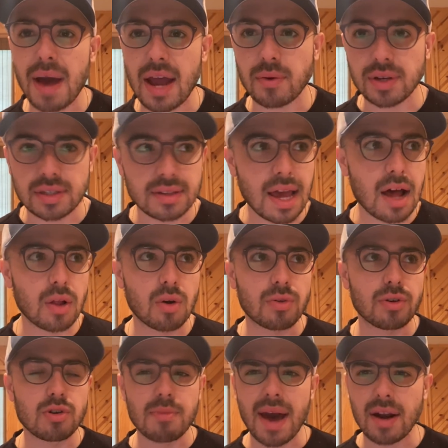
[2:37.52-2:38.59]
battery cell or
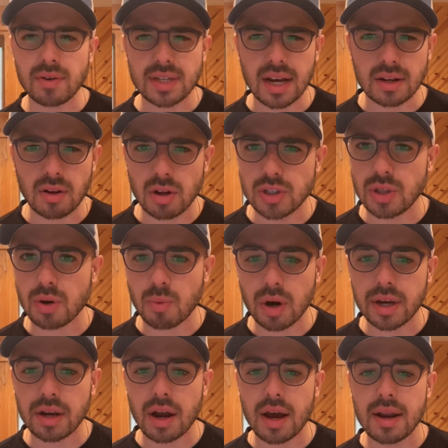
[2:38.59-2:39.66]
their new battery technology they're
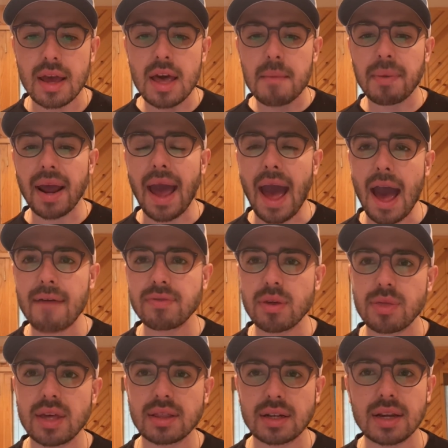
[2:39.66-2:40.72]
working on, but I have to
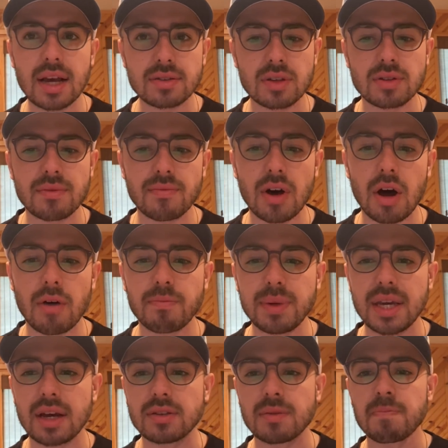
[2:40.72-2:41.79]
think that Tesla's involved,
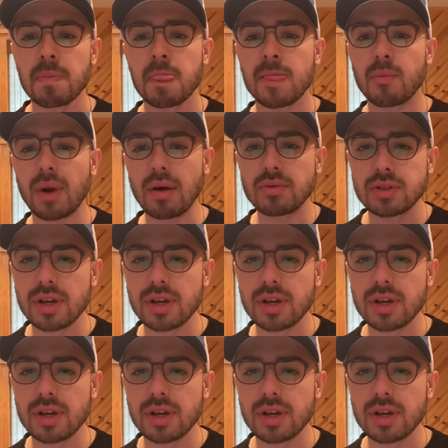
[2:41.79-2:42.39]
because when I was